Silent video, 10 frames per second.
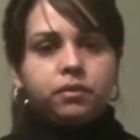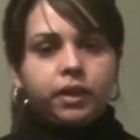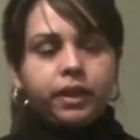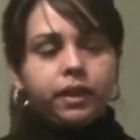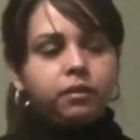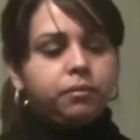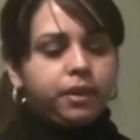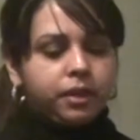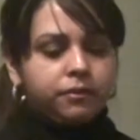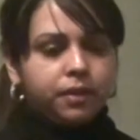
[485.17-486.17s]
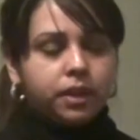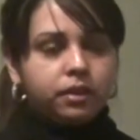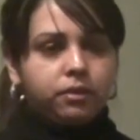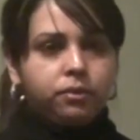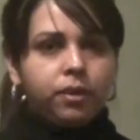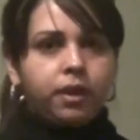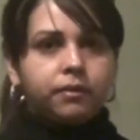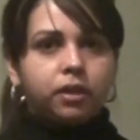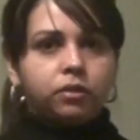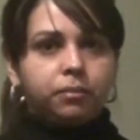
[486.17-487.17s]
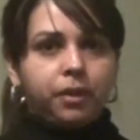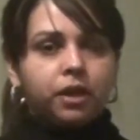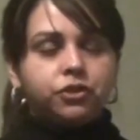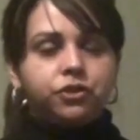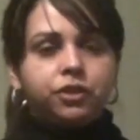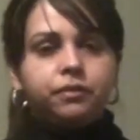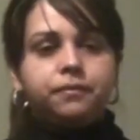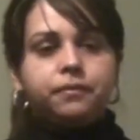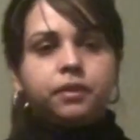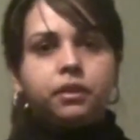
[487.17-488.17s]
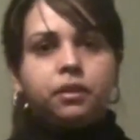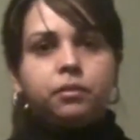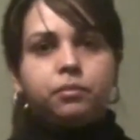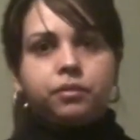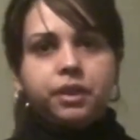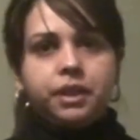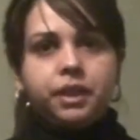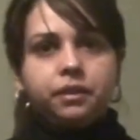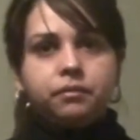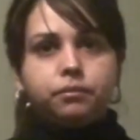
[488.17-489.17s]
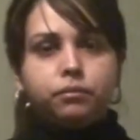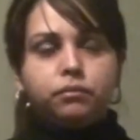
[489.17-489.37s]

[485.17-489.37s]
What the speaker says: Again, verify that you have a good posture. Breathe in.